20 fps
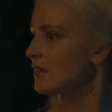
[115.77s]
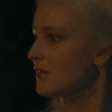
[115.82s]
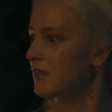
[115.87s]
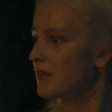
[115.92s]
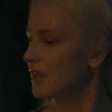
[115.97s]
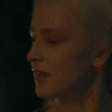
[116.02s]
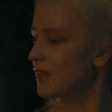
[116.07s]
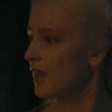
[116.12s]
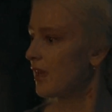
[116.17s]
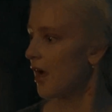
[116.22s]
her,
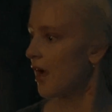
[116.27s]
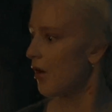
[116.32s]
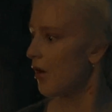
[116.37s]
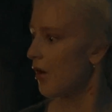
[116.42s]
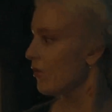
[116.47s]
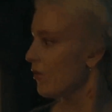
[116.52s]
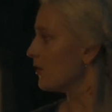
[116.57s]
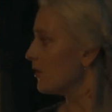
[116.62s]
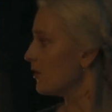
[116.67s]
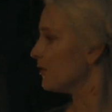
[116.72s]
I think they
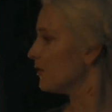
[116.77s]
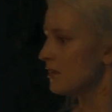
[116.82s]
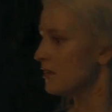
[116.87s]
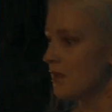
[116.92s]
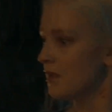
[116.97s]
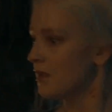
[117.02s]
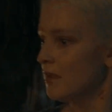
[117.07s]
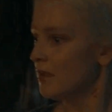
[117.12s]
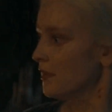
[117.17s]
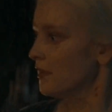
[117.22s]
told her
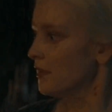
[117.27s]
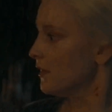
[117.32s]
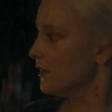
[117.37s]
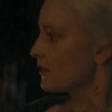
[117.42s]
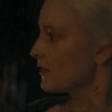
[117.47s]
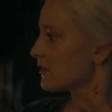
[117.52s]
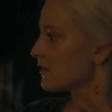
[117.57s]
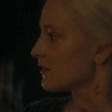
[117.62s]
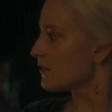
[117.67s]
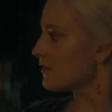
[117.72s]
that whenever she
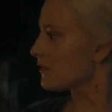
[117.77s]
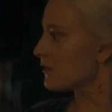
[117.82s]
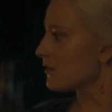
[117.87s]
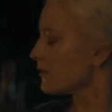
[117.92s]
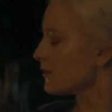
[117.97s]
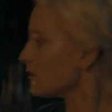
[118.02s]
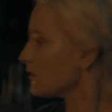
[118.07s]
sees the